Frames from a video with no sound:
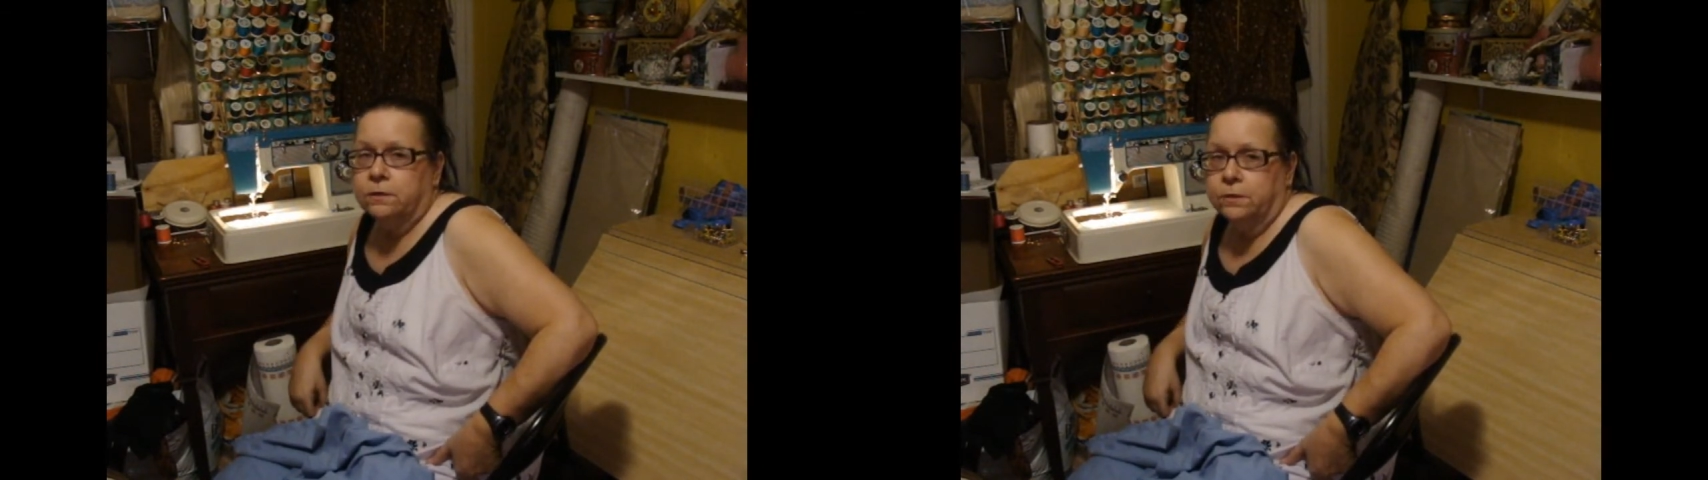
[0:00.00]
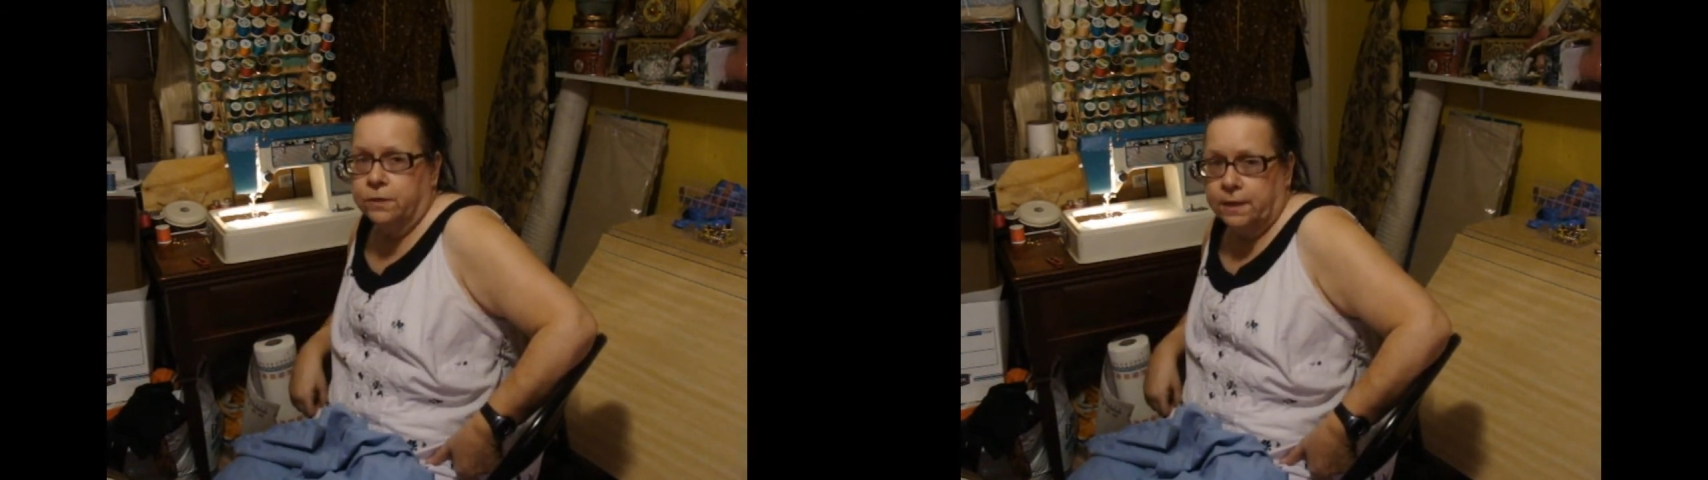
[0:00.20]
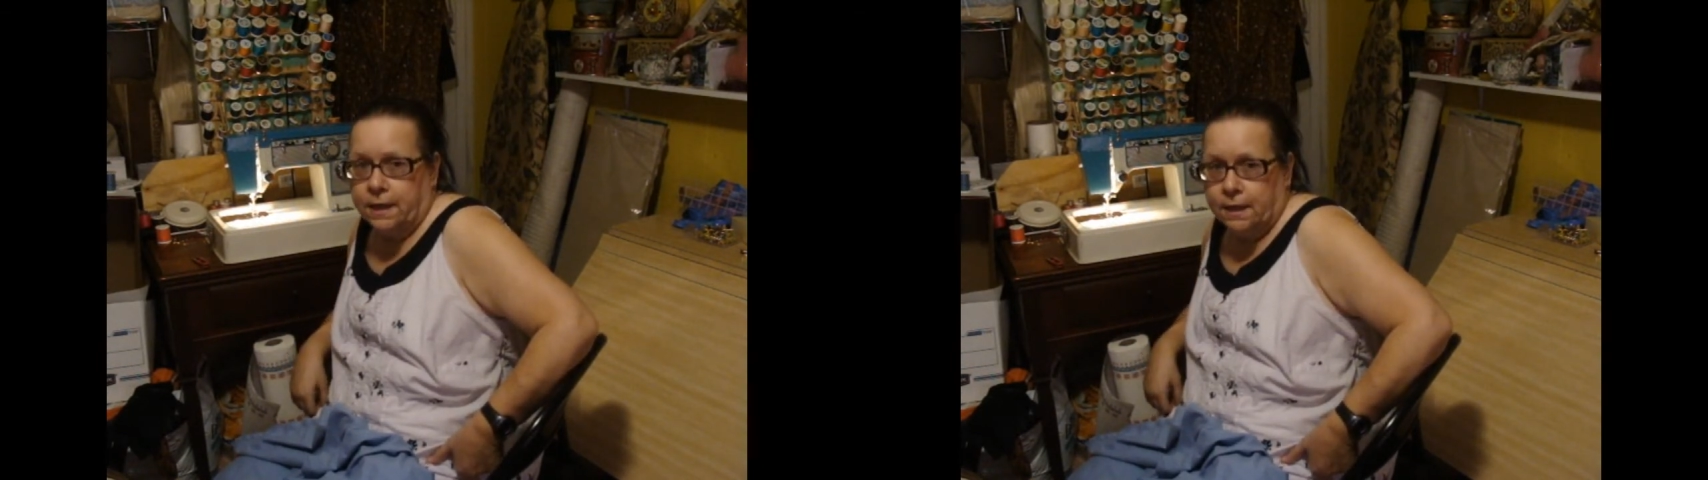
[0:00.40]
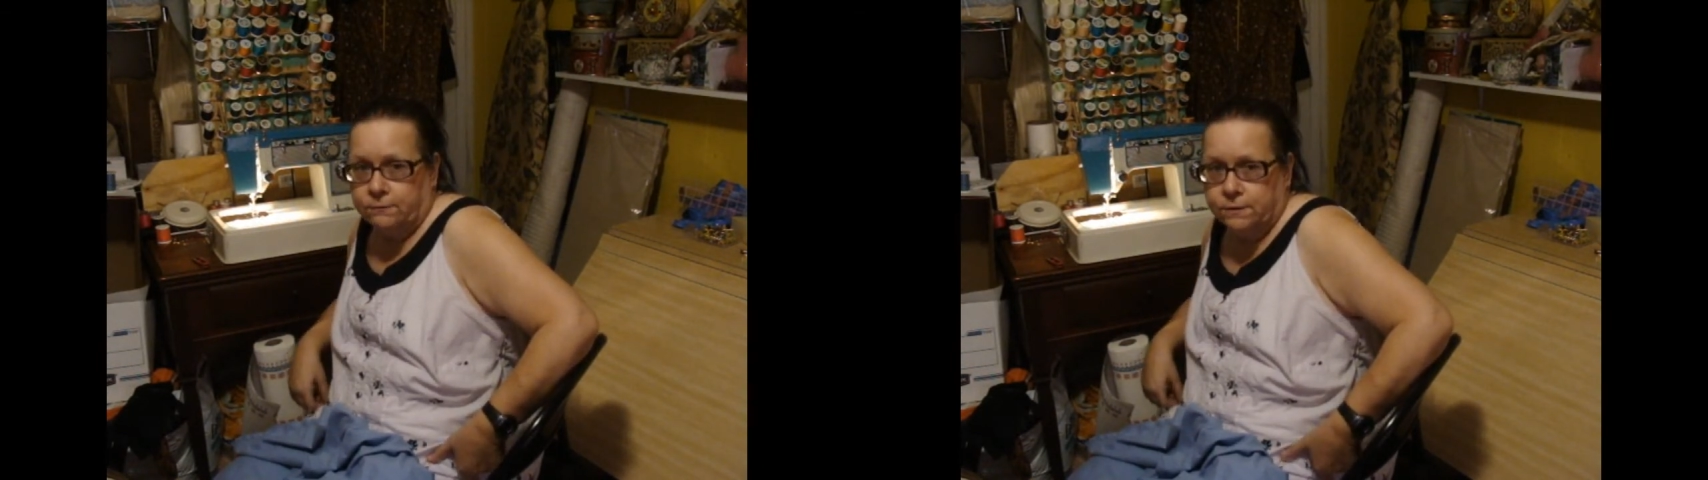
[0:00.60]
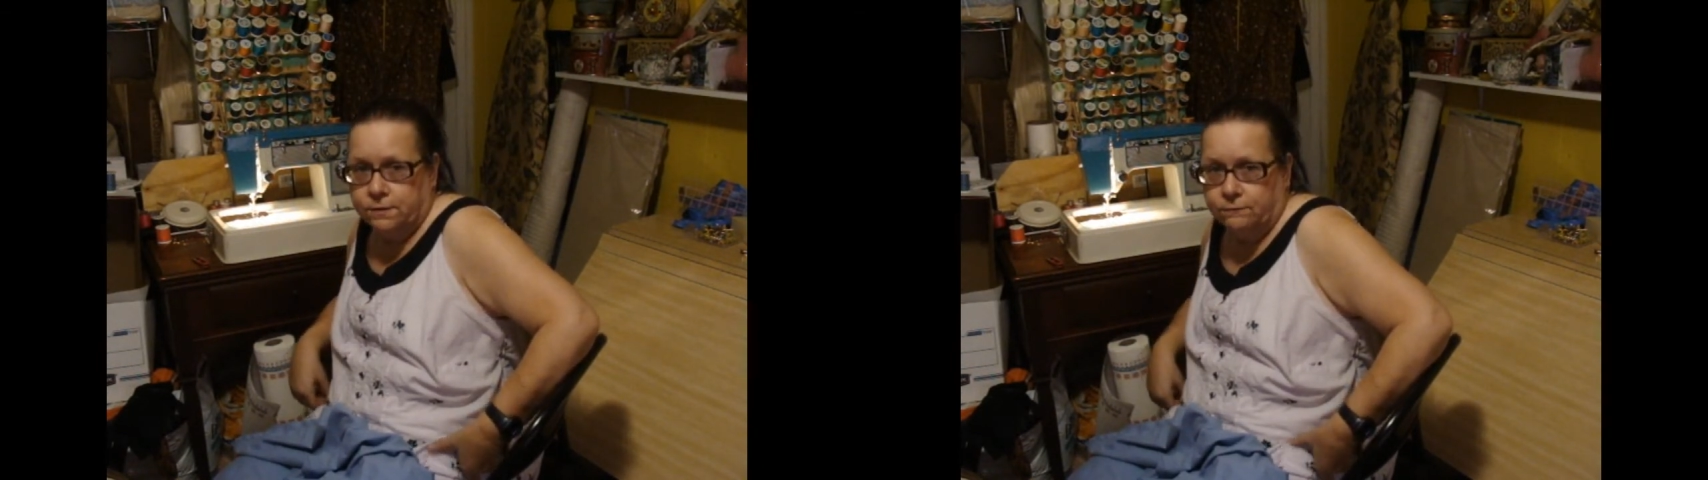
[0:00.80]
You're going to
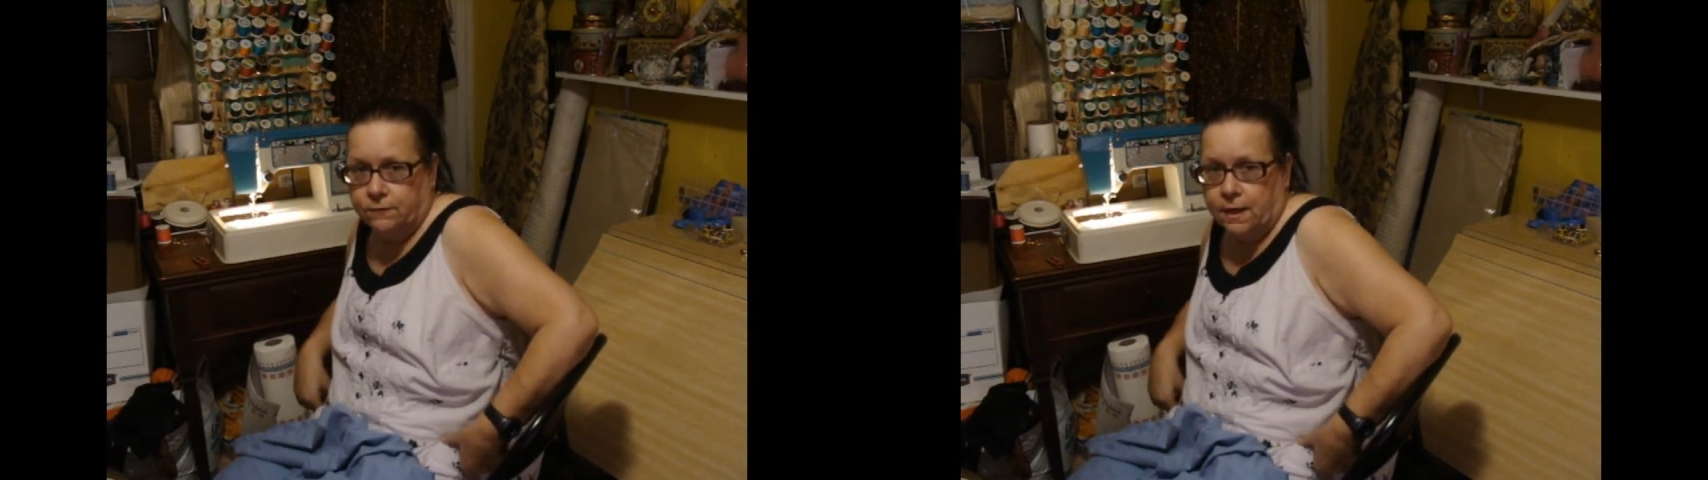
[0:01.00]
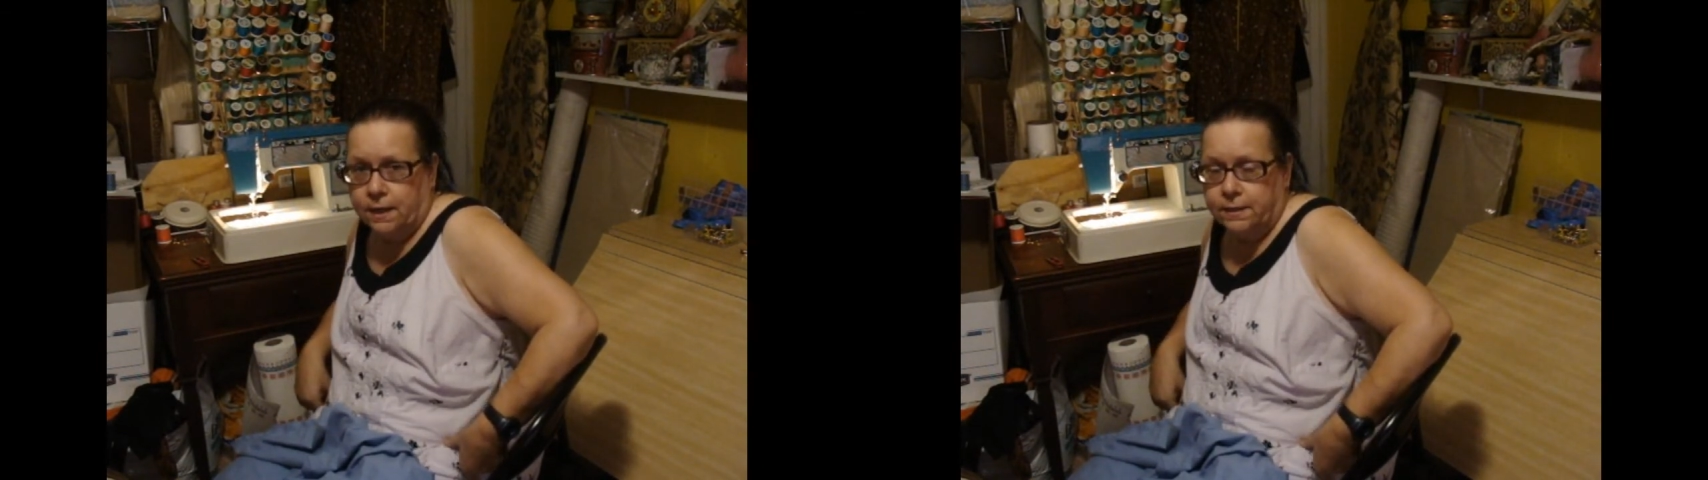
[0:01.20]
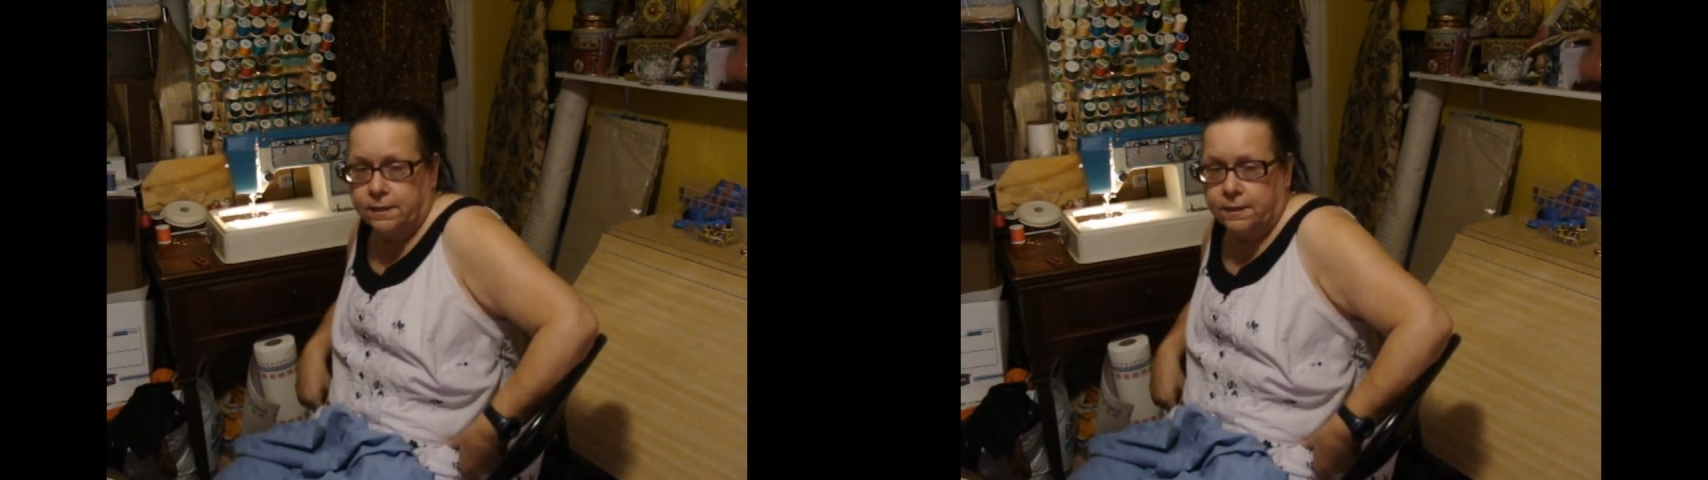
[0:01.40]
have to divide